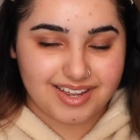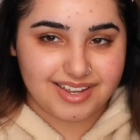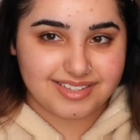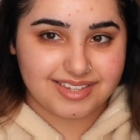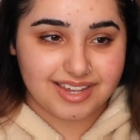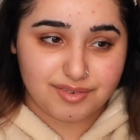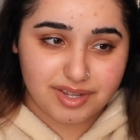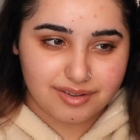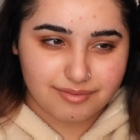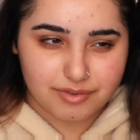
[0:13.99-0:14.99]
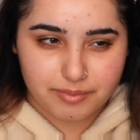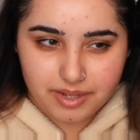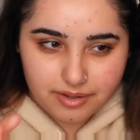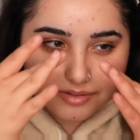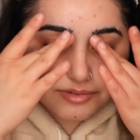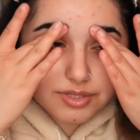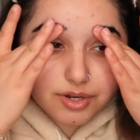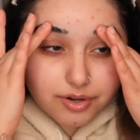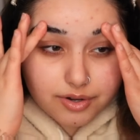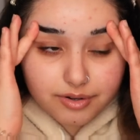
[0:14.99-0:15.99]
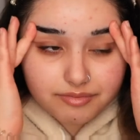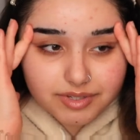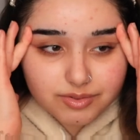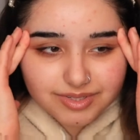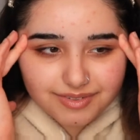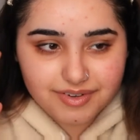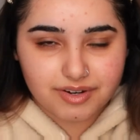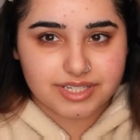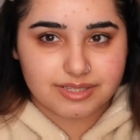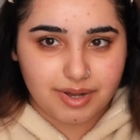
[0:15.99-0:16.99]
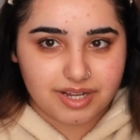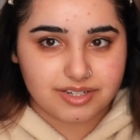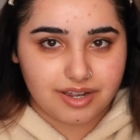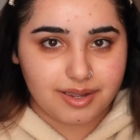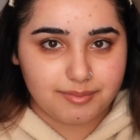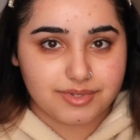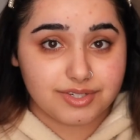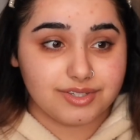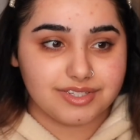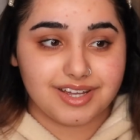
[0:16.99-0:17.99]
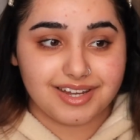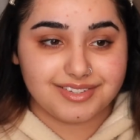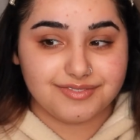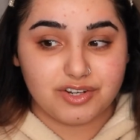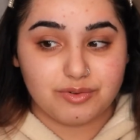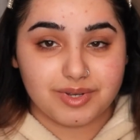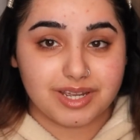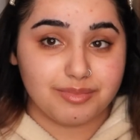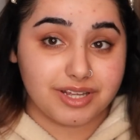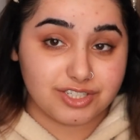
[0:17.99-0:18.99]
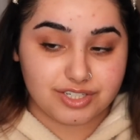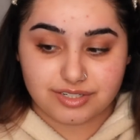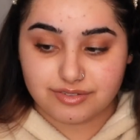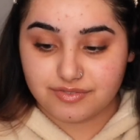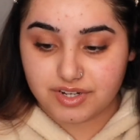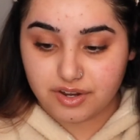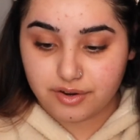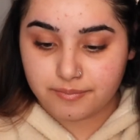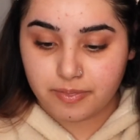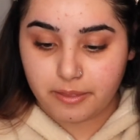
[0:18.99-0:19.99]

It's evening for me, so this was a very smart time to decide to film a complexion video,